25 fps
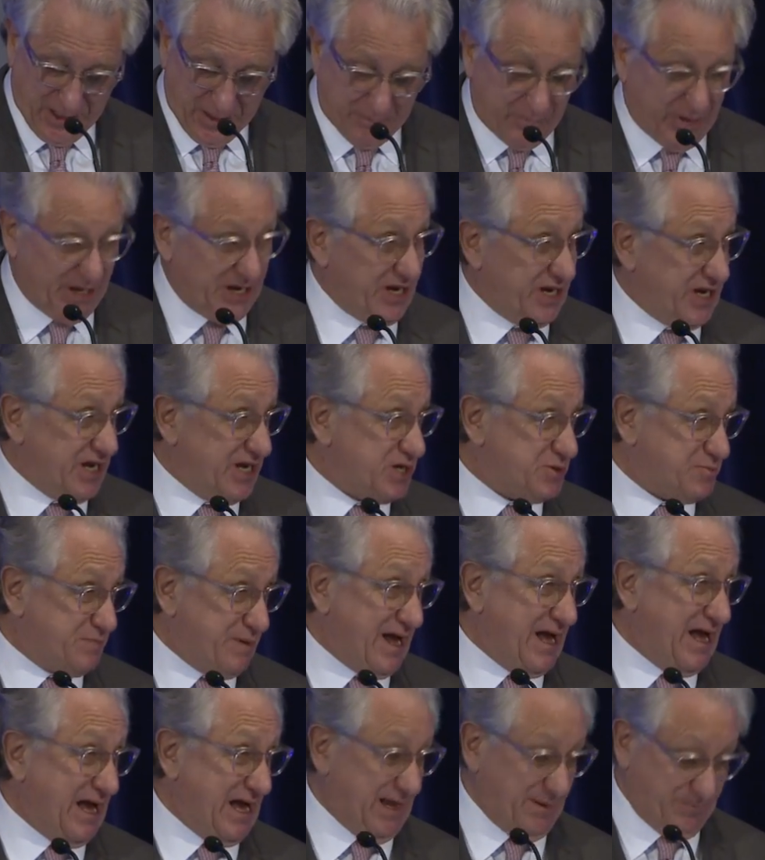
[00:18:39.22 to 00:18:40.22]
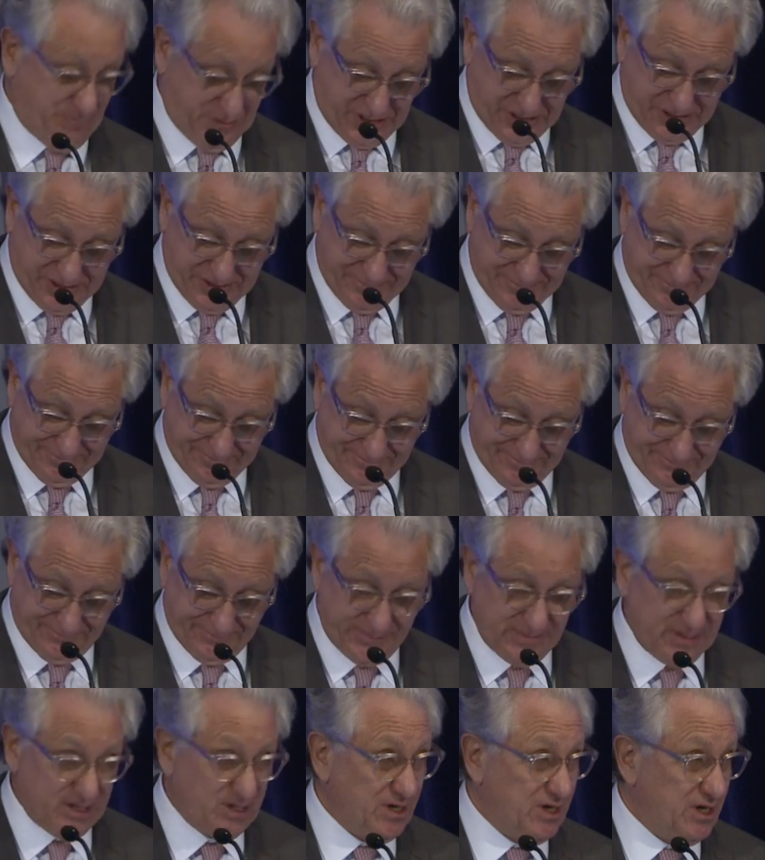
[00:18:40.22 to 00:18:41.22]
But it is perhaps,
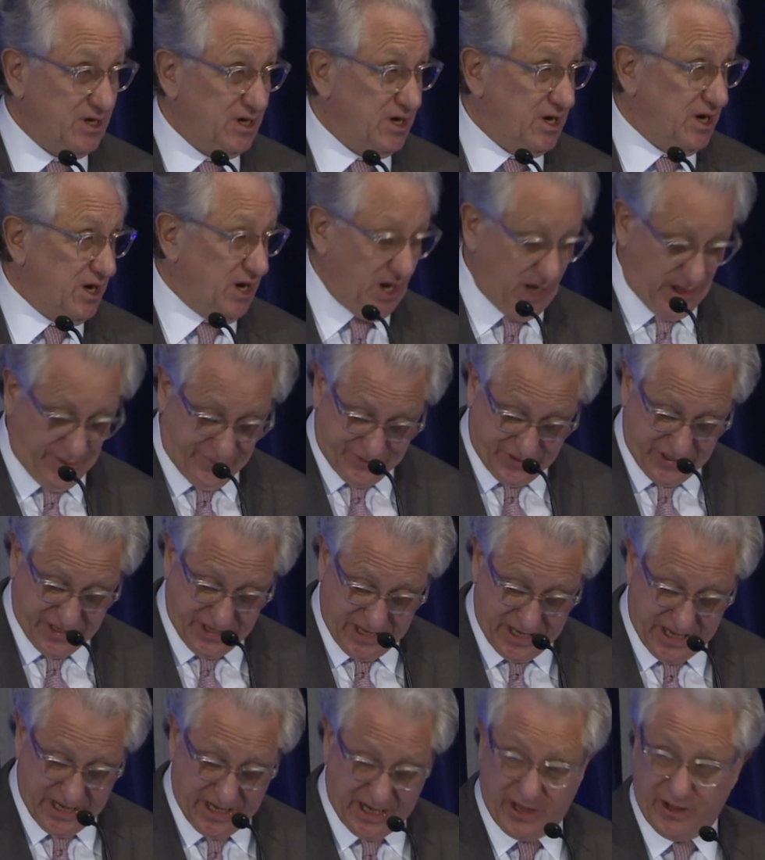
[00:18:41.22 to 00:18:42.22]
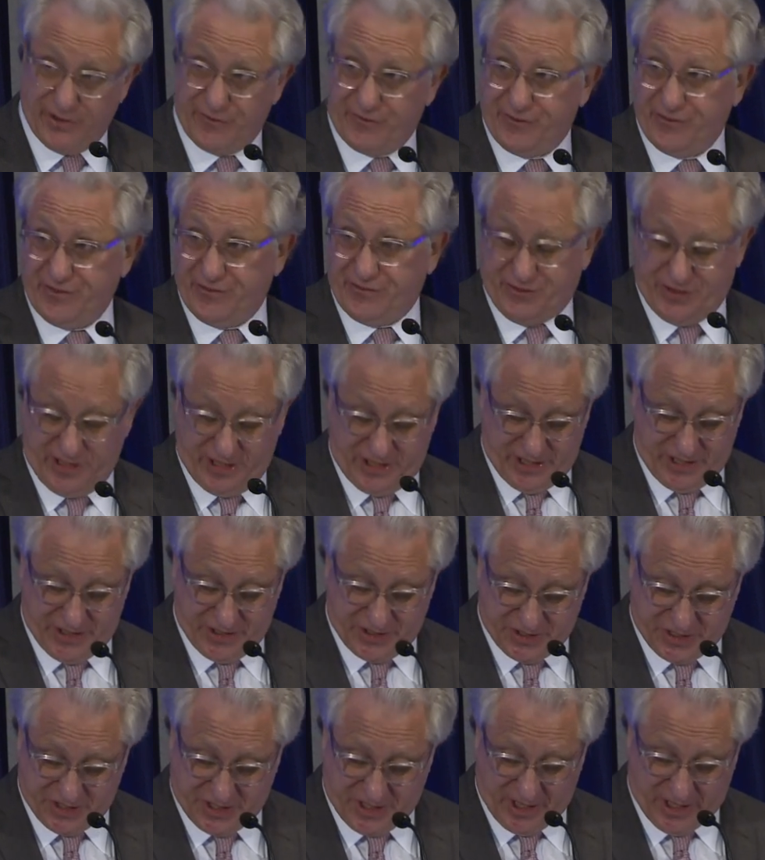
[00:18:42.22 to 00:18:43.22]
after nearly a 50-year
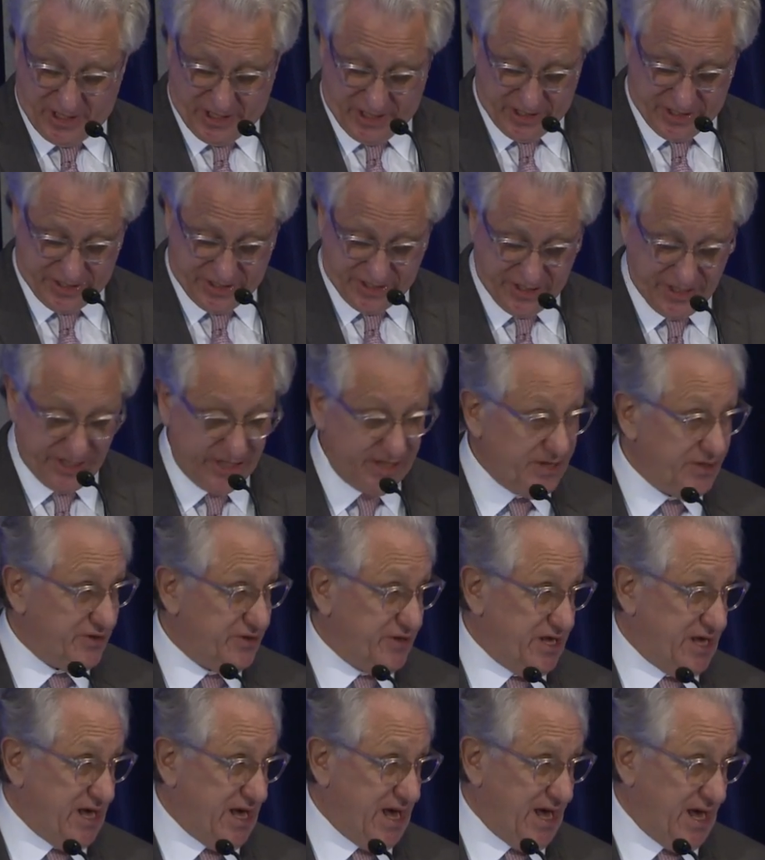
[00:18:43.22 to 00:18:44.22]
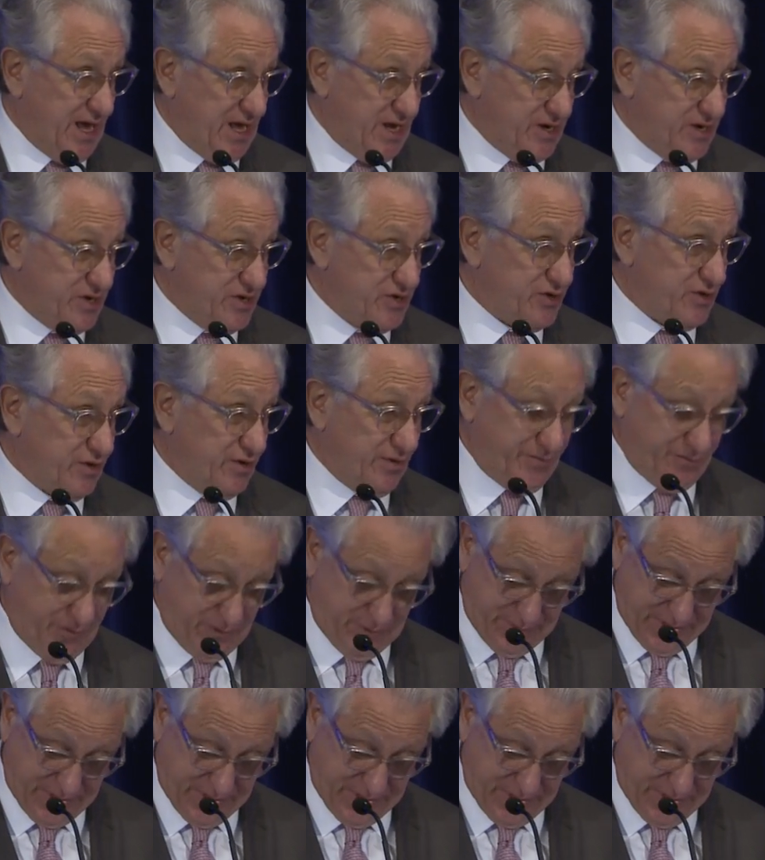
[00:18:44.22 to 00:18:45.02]
start, the end of the